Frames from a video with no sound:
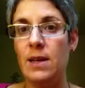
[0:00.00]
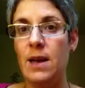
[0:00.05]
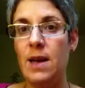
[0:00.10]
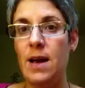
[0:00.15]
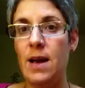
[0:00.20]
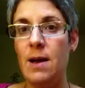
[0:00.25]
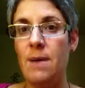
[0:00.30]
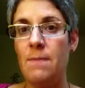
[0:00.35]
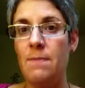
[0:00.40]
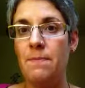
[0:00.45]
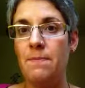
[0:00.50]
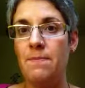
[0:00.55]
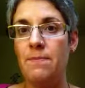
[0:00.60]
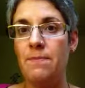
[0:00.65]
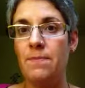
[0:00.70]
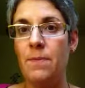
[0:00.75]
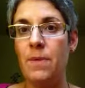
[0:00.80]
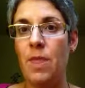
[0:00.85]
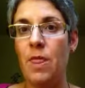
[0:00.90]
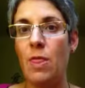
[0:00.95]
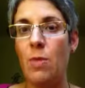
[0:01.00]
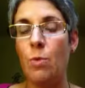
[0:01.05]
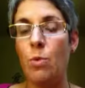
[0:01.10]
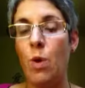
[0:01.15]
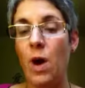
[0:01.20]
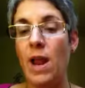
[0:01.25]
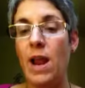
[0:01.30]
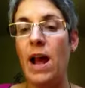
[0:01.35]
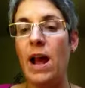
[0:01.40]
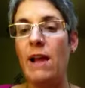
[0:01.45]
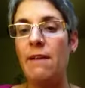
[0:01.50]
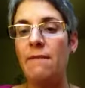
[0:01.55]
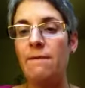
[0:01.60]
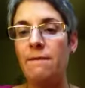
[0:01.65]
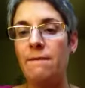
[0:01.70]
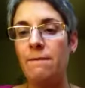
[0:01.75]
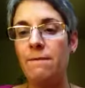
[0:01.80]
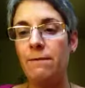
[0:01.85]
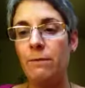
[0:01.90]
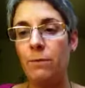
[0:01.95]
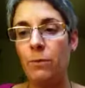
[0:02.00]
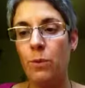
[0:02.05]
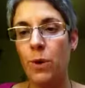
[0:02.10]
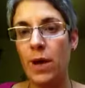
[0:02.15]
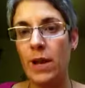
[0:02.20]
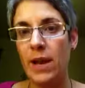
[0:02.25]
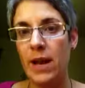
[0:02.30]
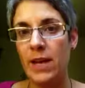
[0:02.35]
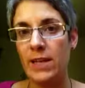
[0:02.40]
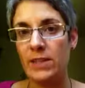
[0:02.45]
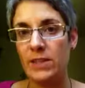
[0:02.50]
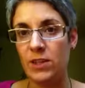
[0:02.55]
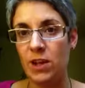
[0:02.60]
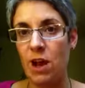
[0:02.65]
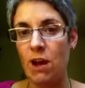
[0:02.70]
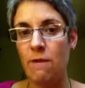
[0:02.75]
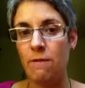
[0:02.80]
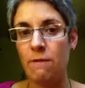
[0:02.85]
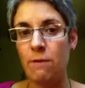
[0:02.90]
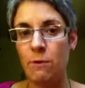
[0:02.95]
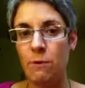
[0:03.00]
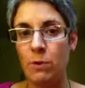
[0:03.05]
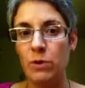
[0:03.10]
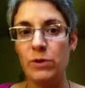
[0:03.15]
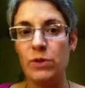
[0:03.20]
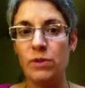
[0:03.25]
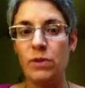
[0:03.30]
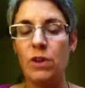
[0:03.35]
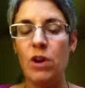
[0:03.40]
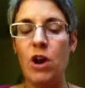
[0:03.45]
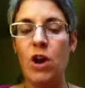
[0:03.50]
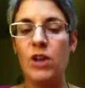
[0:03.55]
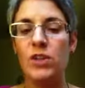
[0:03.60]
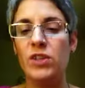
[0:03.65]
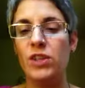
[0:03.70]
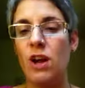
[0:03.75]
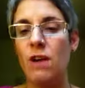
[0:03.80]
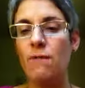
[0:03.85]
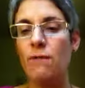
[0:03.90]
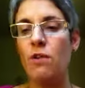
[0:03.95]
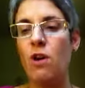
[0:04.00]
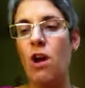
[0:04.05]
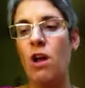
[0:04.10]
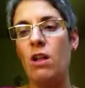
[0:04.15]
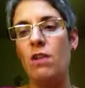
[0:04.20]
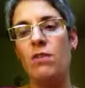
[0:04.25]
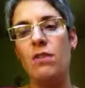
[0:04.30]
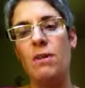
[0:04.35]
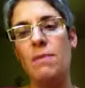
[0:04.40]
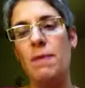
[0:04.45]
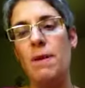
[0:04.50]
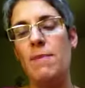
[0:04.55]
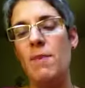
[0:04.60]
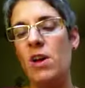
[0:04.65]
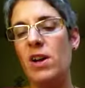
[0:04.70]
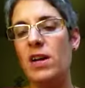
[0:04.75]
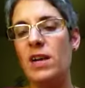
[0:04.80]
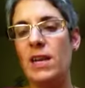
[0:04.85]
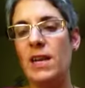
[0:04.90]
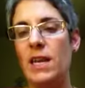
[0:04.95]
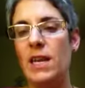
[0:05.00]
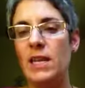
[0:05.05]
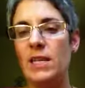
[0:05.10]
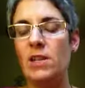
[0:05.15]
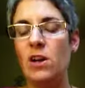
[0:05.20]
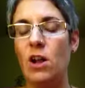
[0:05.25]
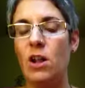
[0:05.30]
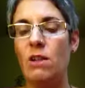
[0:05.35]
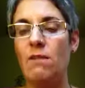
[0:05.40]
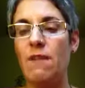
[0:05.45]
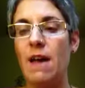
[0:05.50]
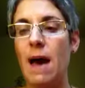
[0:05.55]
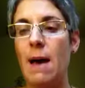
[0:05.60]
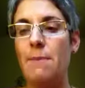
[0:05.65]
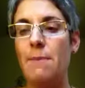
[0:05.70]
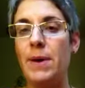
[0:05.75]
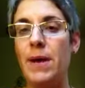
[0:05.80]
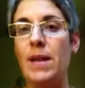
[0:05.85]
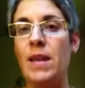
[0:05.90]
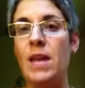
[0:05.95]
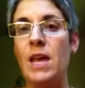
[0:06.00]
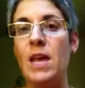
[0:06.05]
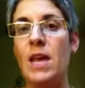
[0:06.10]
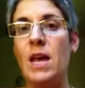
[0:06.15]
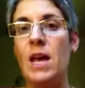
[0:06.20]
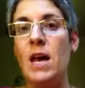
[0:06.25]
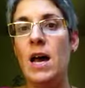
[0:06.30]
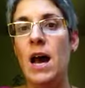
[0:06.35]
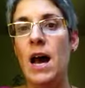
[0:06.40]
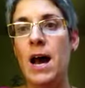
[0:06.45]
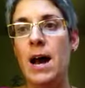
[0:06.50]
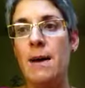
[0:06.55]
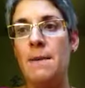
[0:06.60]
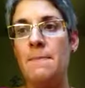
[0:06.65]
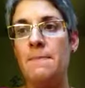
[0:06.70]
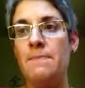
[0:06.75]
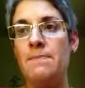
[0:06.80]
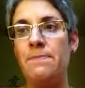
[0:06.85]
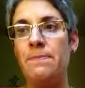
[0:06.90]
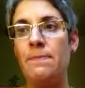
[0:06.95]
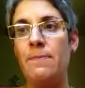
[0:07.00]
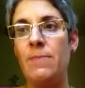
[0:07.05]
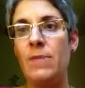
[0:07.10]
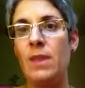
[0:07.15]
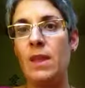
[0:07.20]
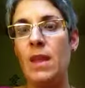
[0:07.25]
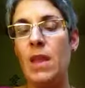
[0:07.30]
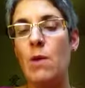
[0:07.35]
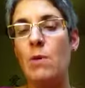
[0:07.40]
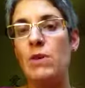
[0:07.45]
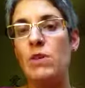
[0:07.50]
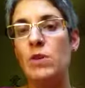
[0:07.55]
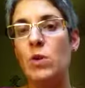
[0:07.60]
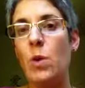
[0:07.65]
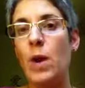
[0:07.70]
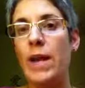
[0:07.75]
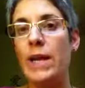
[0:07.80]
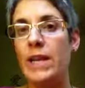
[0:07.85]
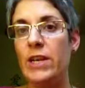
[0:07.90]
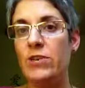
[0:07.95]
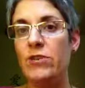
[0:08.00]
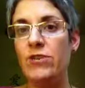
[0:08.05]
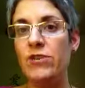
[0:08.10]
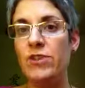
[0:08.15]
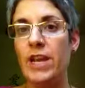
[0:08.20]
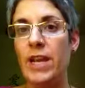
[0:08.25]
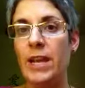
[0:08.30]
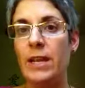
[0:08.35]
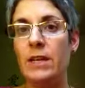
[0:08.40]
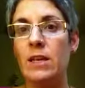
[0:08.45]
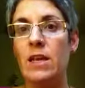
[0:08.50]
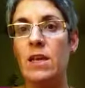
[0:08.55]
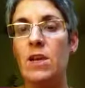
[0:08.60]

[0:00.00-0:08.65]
what I saw for most of the cards. Not for all of them. I'm not going to get into all of that, but it was quite interesting.